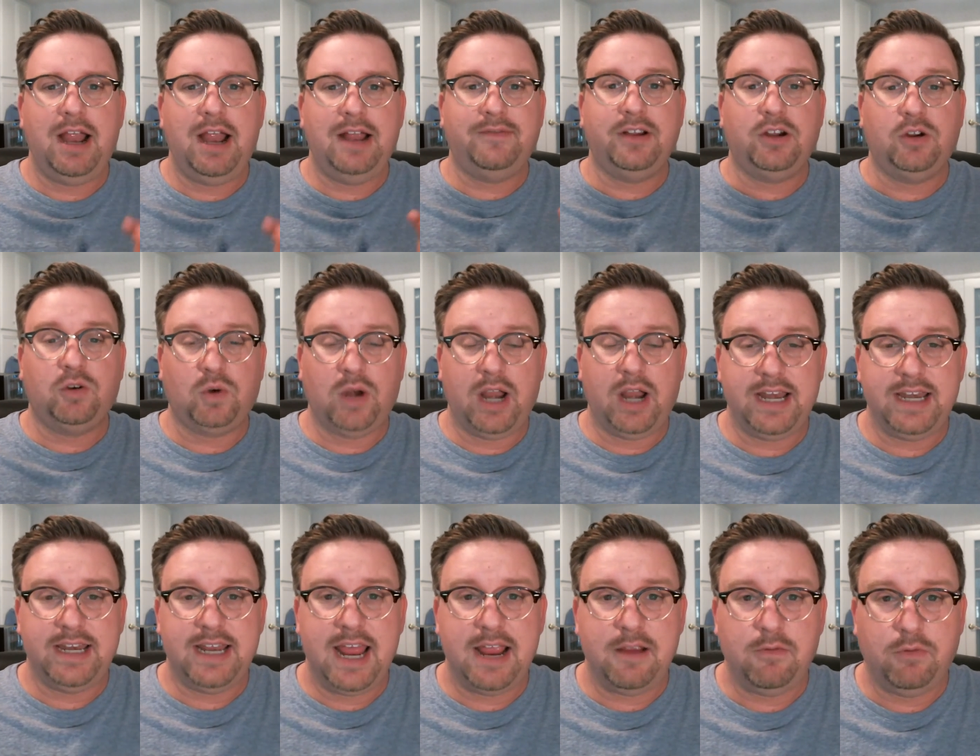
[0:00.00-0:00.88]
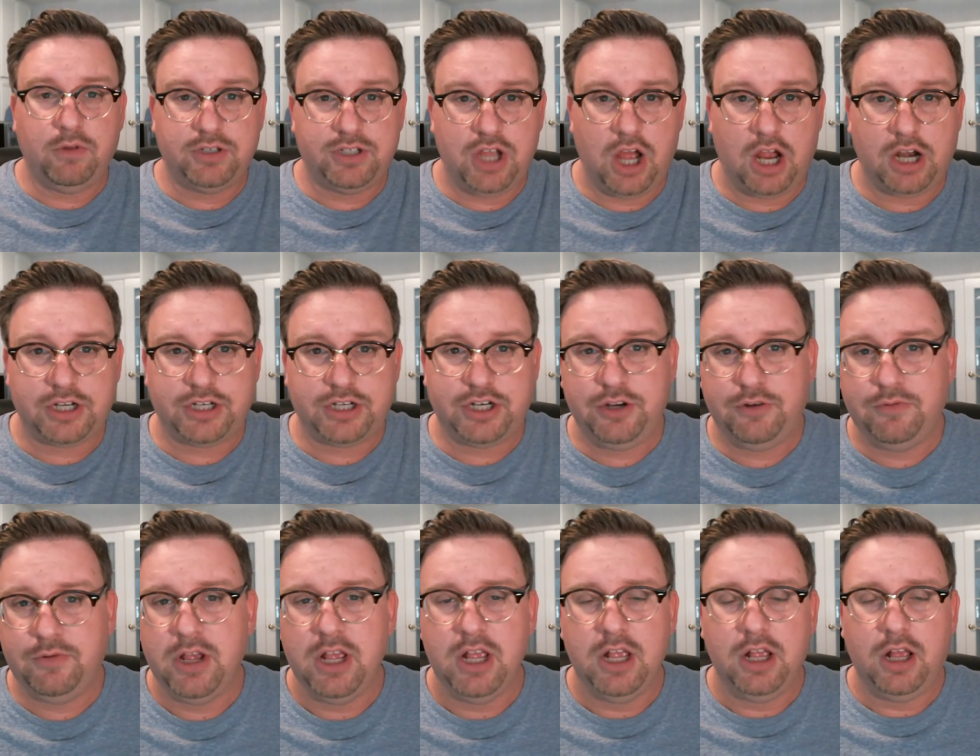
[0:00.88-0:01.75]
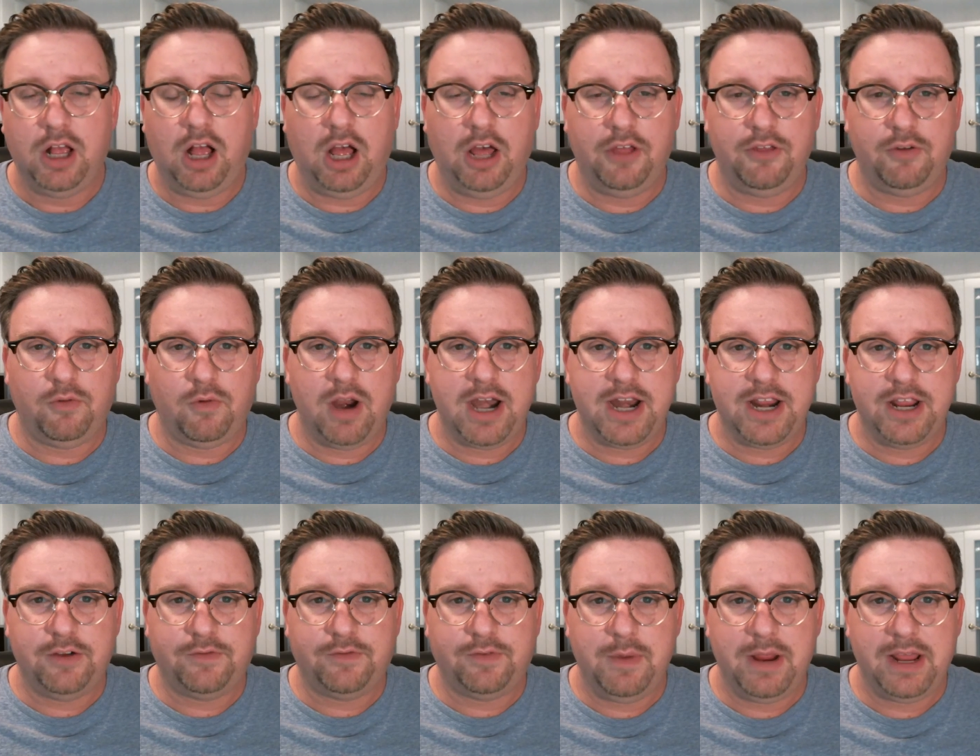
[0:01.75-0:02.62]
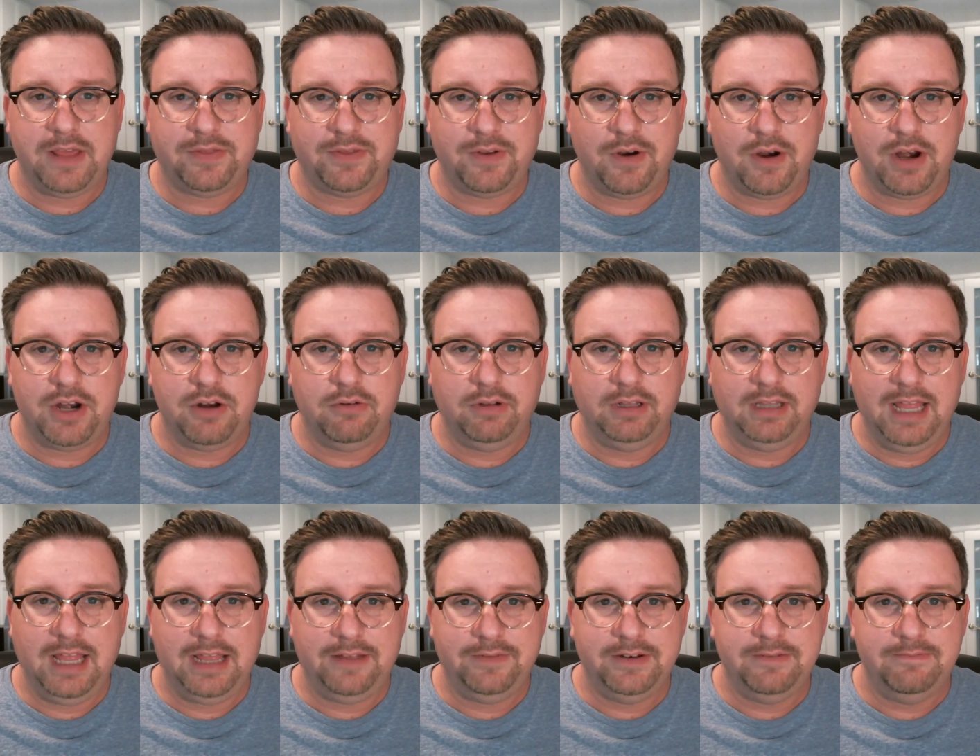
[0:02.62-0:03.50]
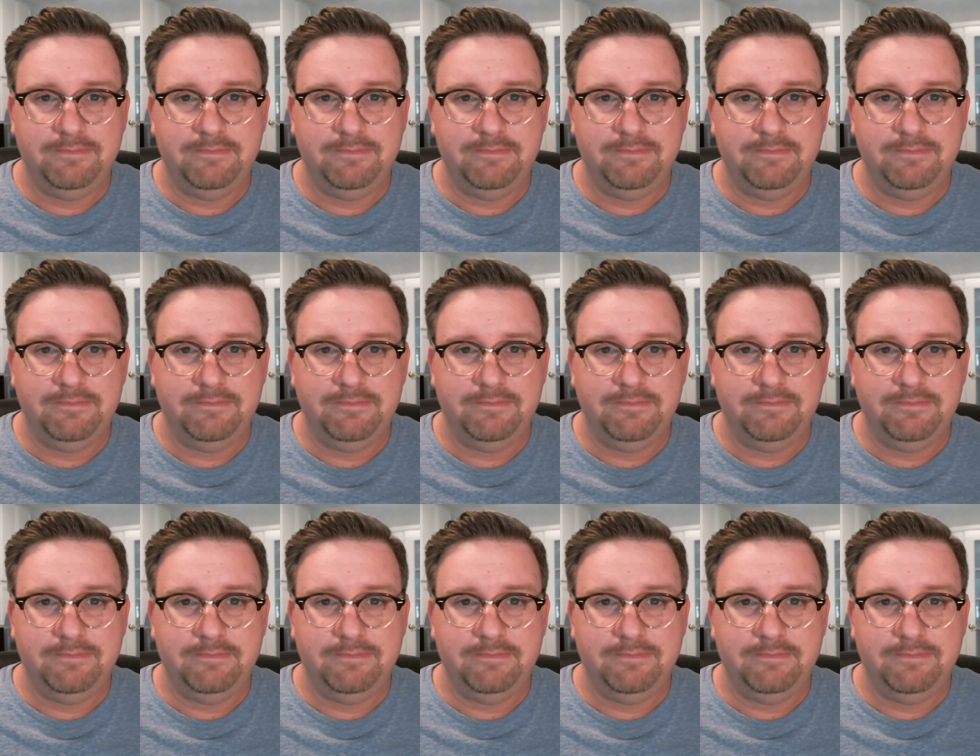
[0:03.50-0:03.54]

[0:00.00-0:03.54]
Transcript: Have a great day. We'll talk to you on the radio from 8.30 to 11.